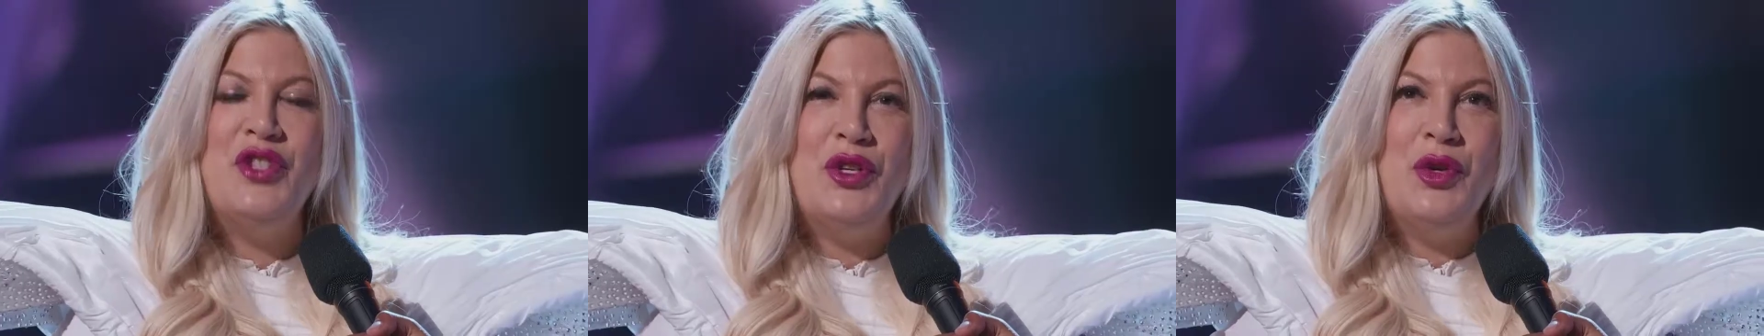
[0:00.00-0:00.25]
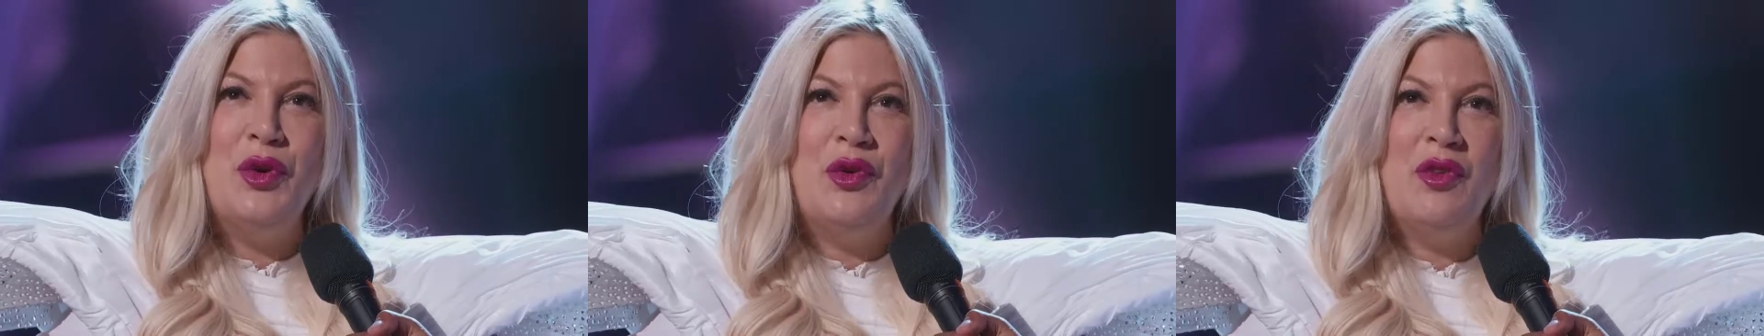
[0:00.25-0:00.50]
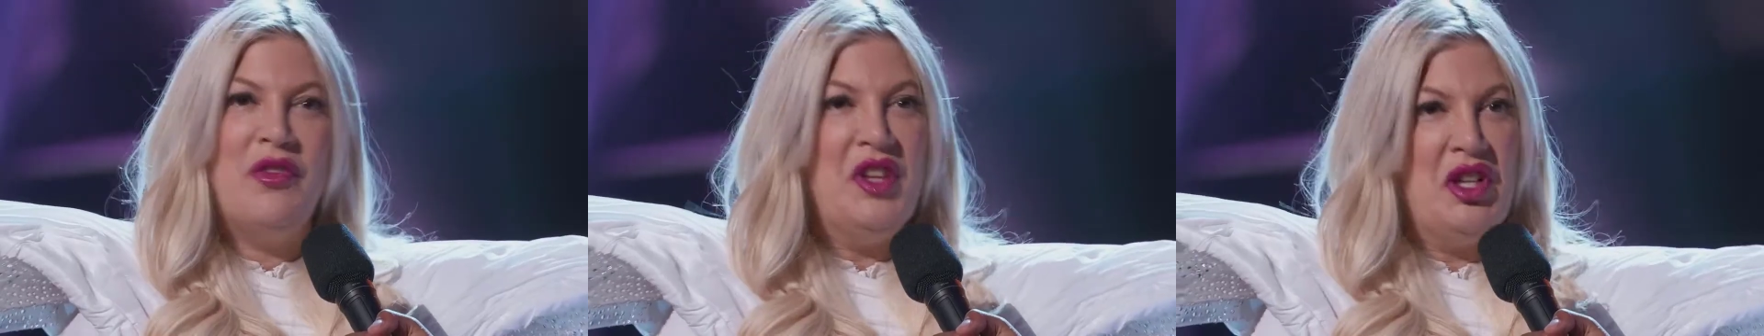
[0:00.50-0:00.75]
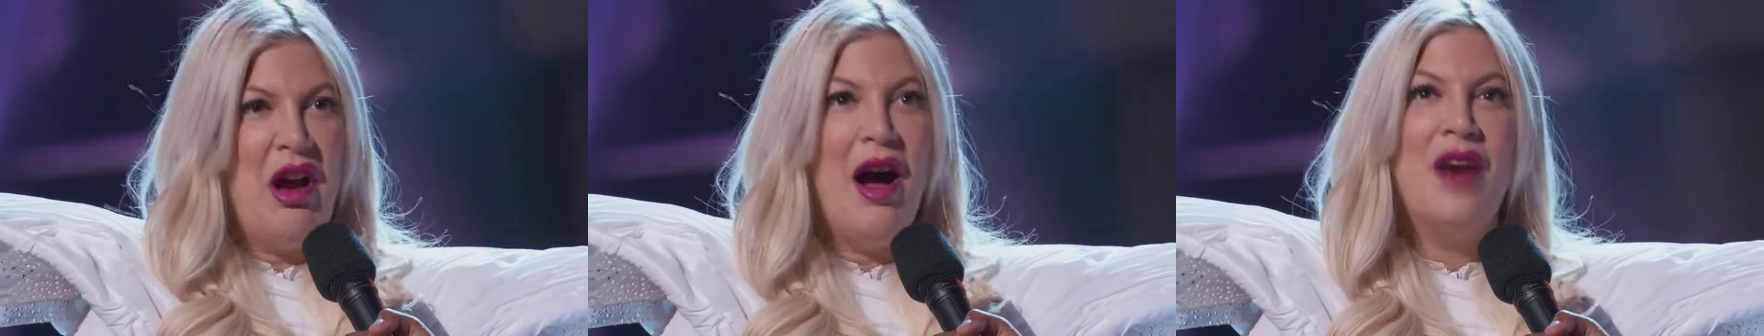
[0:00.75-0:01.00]
to feel
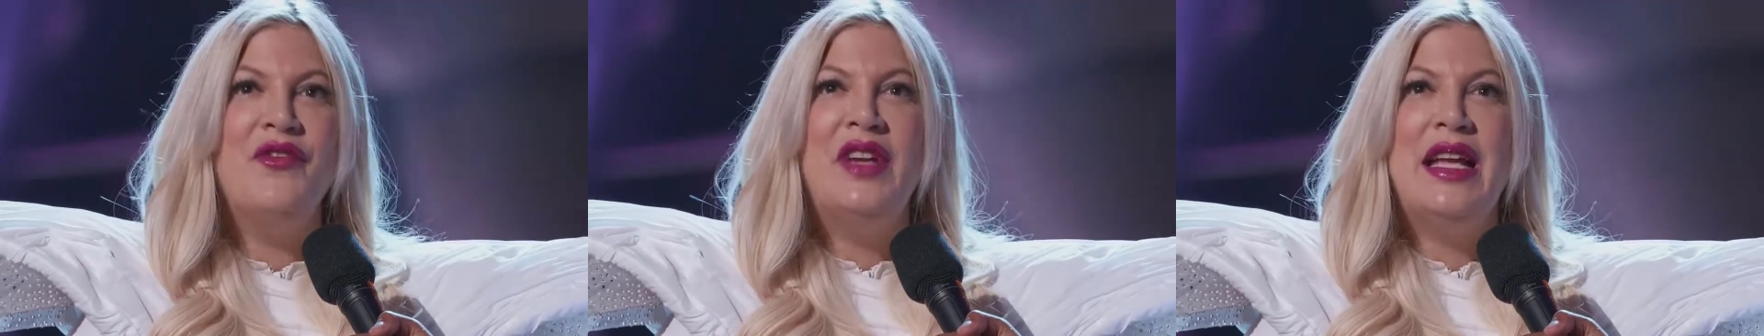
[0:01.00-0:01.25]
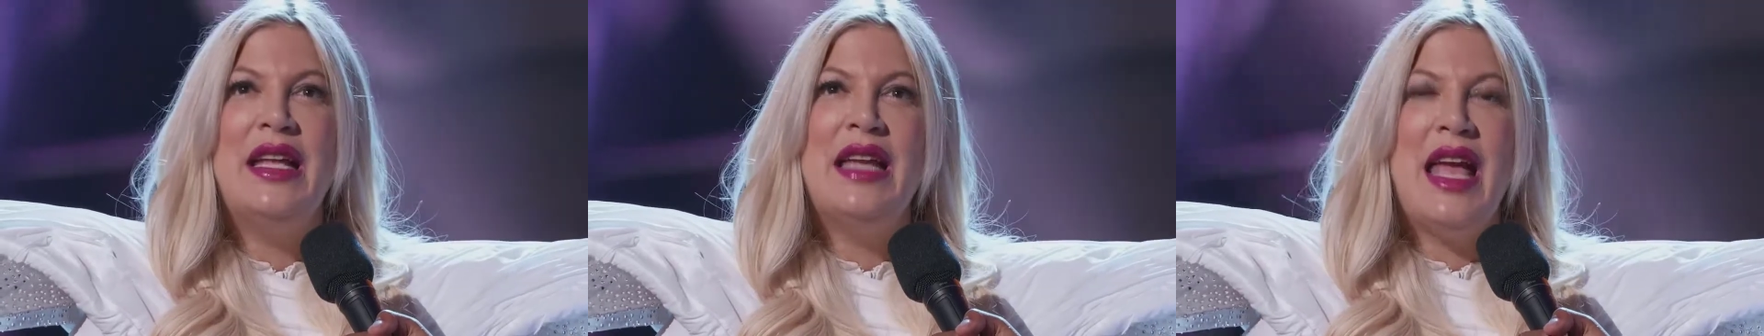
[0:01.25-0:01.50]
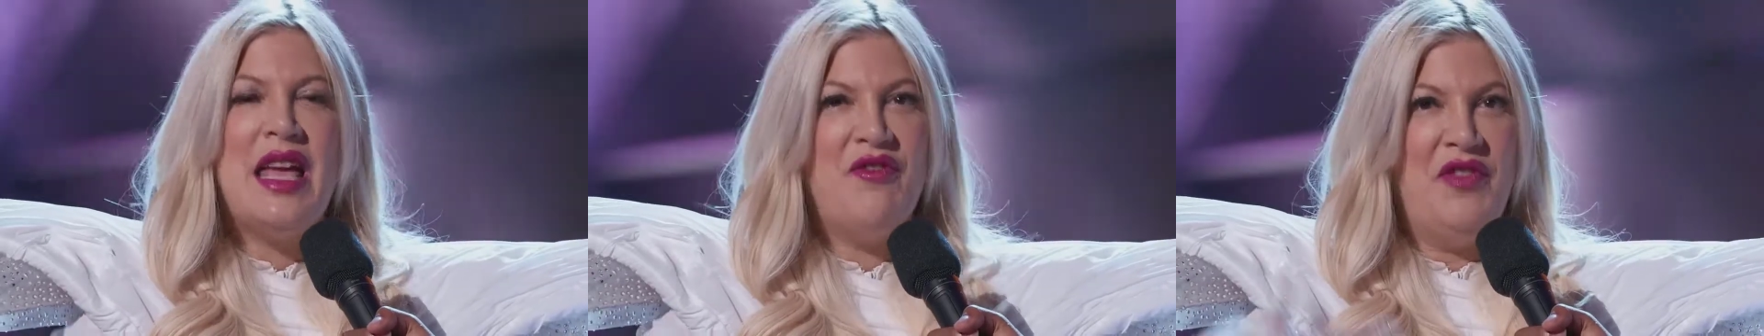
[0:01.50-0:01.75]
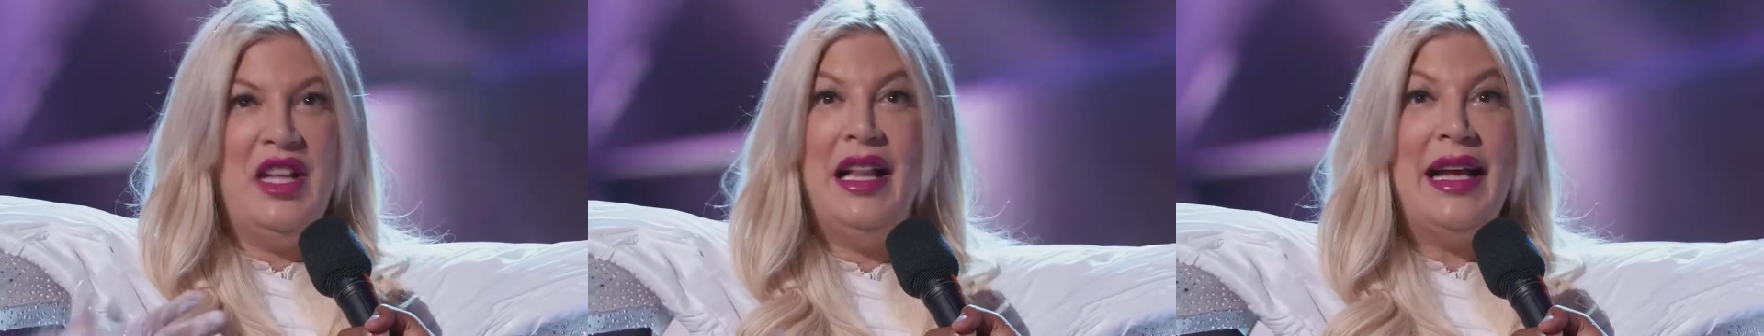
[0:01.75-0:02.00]
confident and
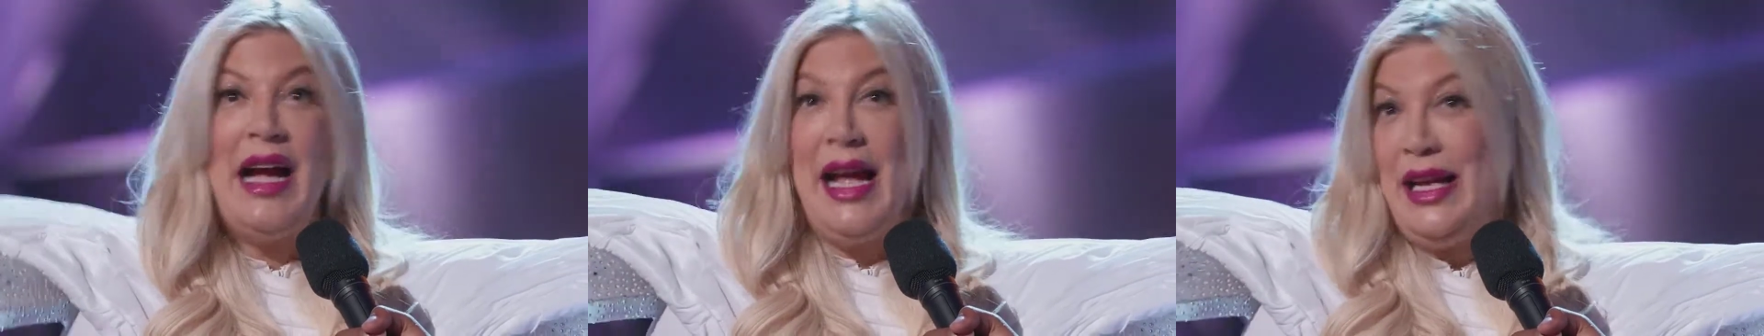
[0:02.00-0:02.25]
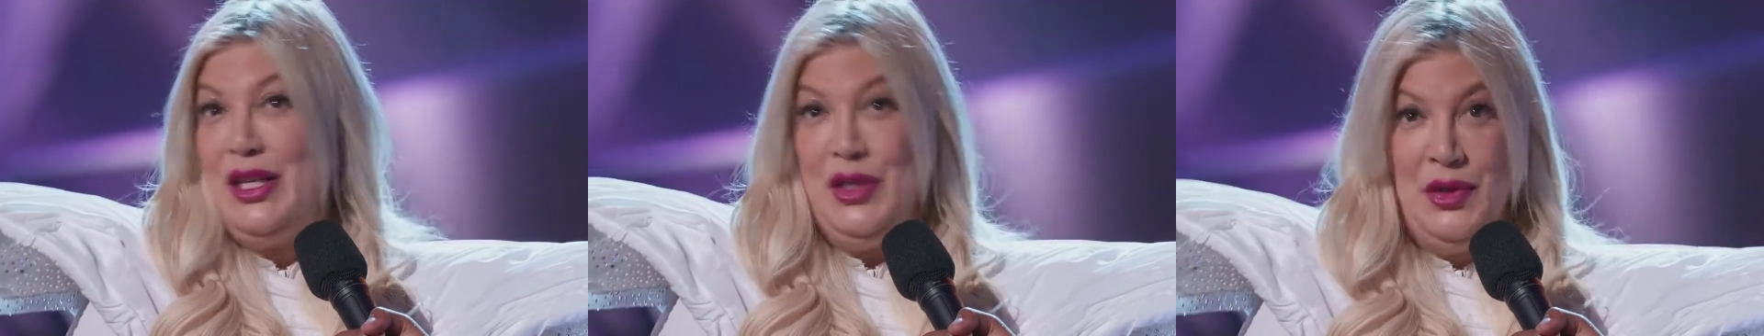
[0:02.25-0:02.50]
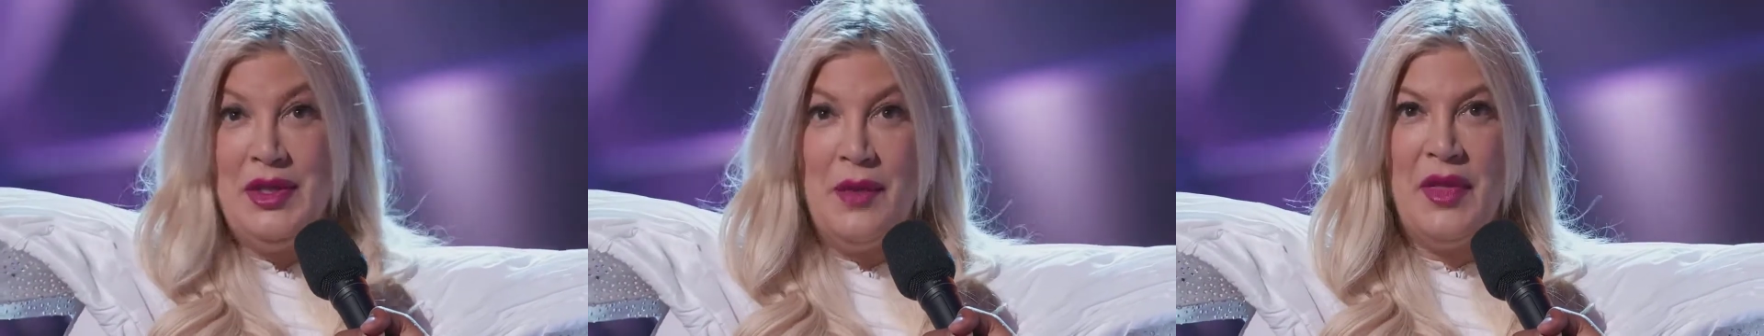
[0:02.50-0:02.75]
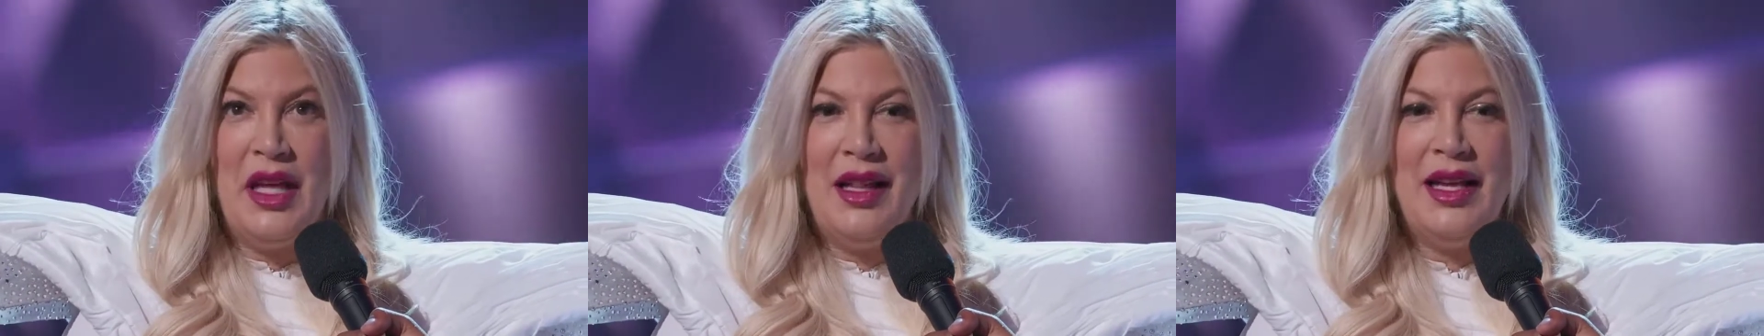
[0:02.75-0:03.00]
feel like I could do
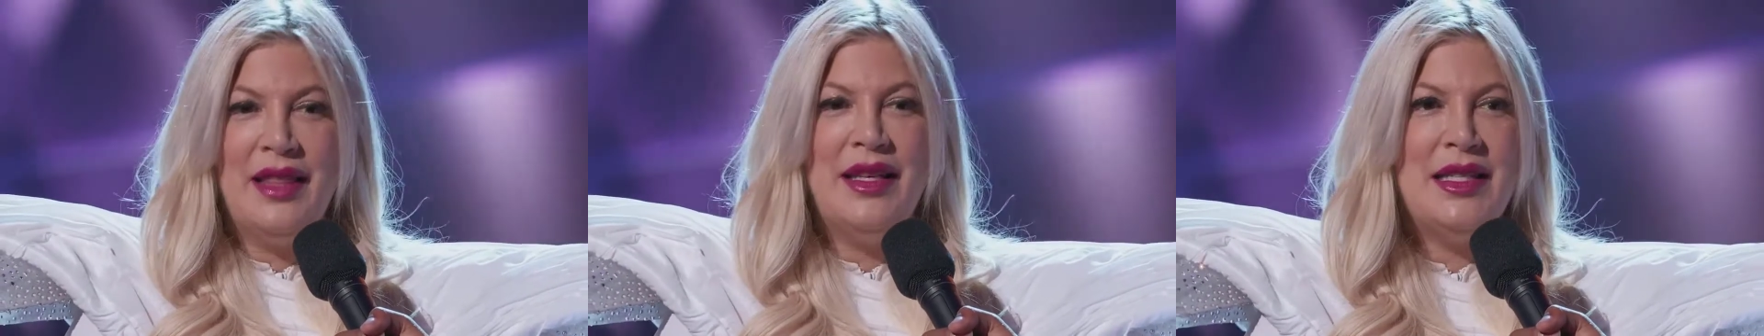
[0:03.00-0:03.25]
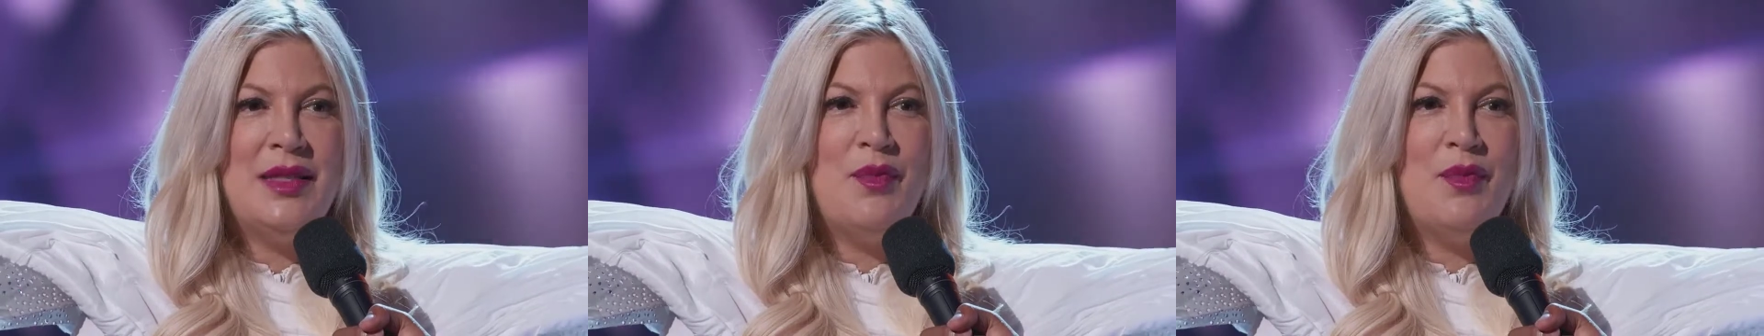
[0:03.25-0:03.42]
something like this,